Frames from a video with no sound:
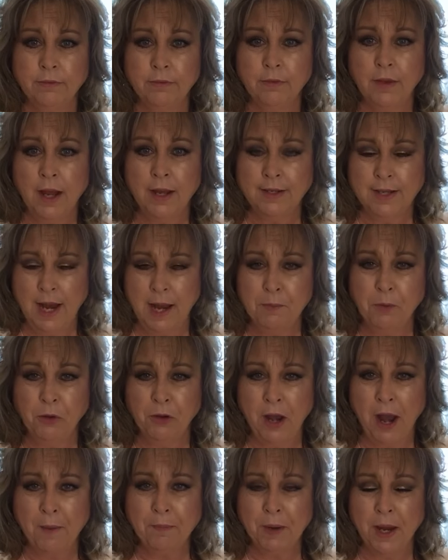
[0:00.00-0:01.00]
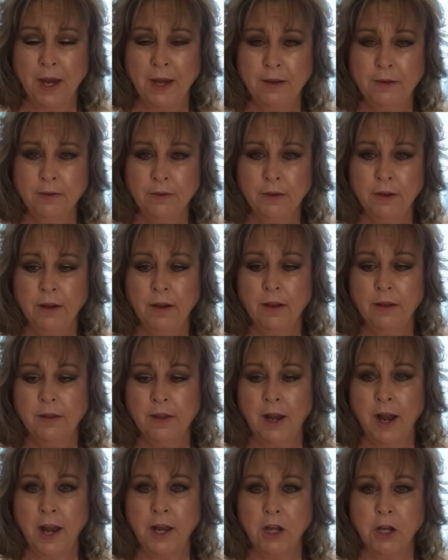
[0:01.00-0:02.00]
a table napkin
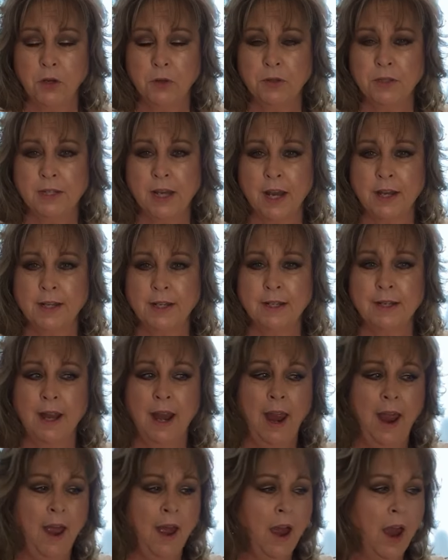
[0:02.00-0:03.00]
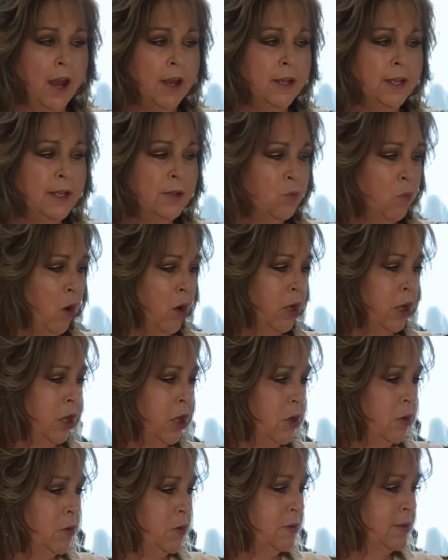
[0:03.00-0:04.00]
that I used. I didn't want to
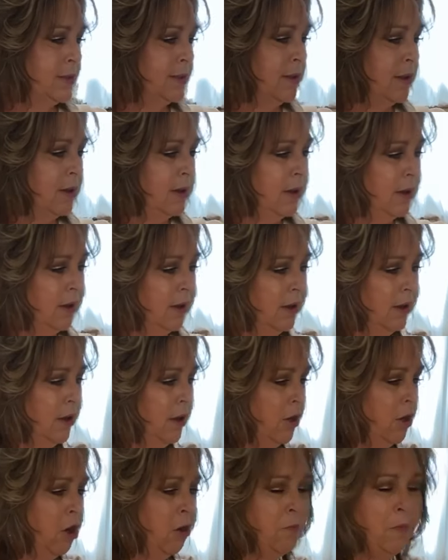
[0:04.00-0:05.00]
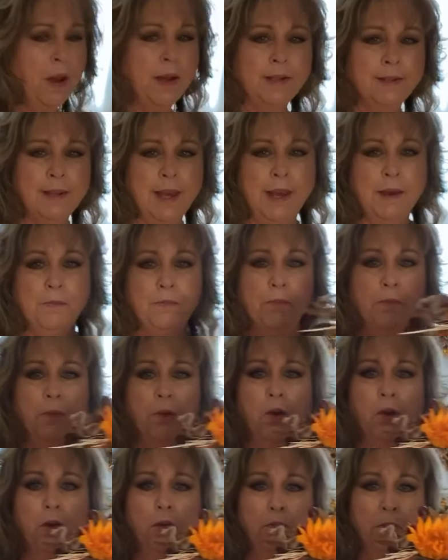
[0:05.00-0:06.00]
use, you know, my same
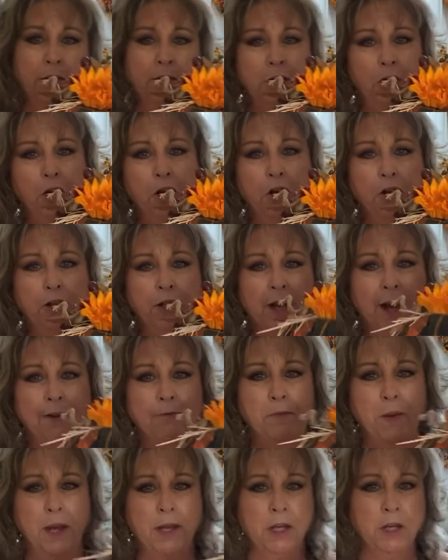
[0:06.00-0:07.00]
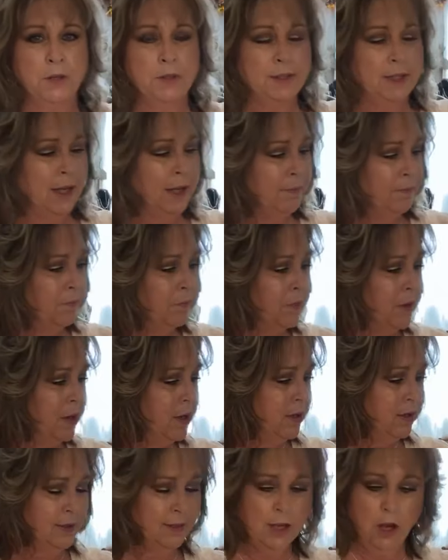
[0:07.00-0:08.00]
material that I've been using,
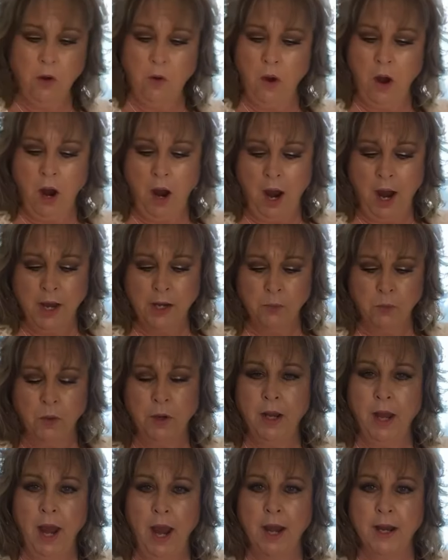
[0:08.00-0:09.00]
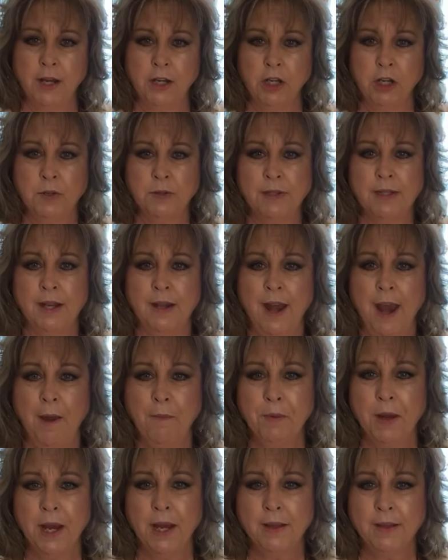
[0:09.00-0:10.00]
so I went ahead and used a
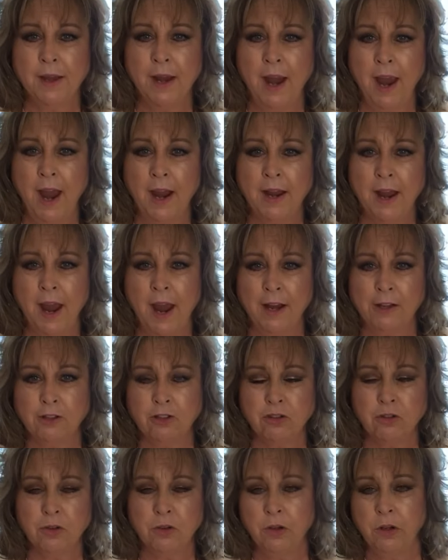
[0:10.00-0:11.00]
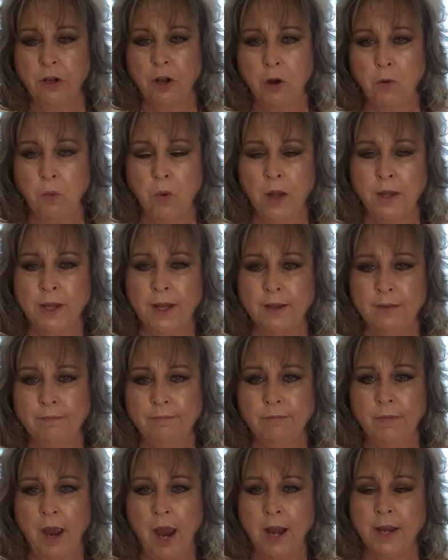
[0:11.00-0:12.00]
napkin that I had an extra, you know, one that
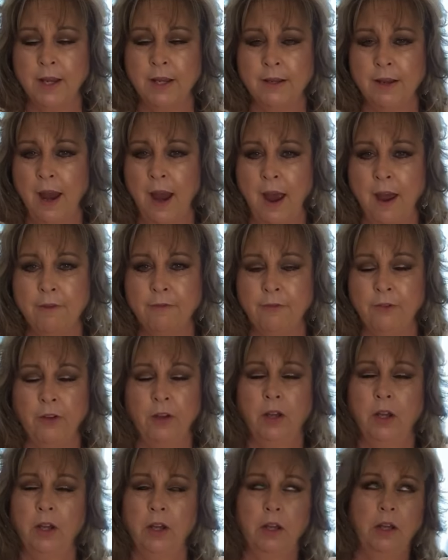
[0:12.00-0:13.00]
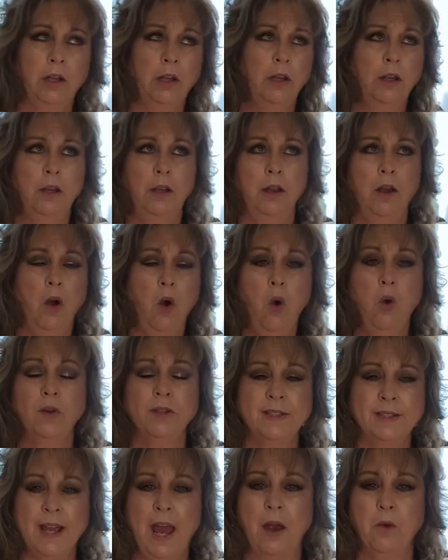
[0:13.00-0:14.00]
I didn't have a whole
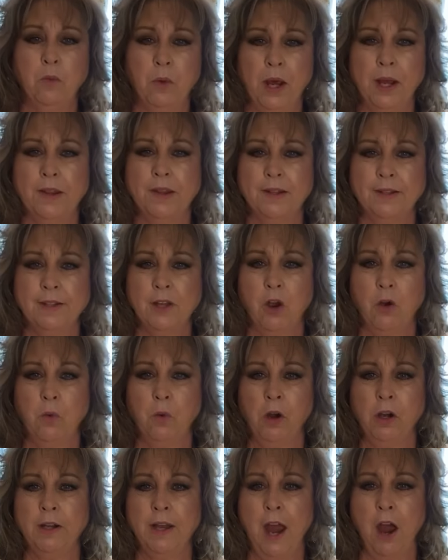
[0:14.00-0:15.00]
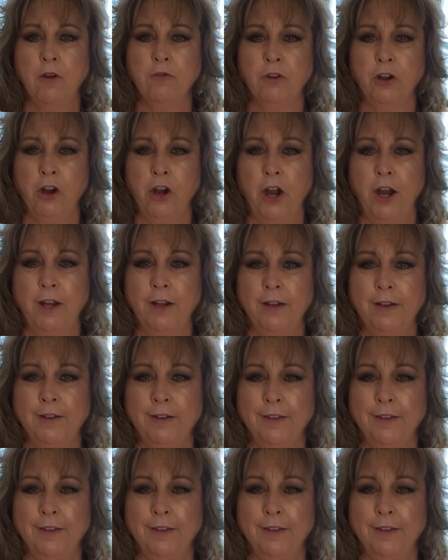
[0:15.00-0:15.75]
set with, so it worked out good.